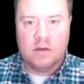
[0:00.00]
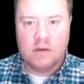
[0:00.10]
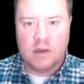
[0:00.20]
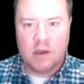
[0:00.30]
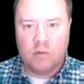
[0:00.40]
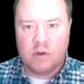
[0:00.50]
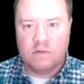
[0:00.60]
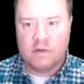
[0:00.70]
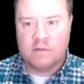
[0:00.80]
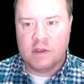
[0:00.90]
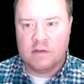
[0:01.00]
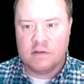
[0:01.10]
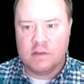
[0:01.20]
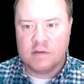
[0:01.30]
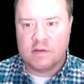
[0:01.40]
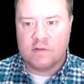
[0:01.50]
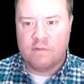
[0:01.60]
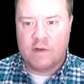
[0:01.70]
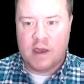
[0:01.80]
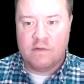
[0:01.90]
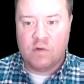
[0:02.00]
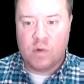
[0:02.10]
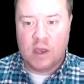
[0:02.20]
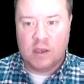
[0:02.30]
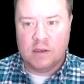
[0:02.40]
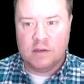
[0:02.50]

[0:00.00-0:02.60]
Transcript: at 150. So this is 5 away.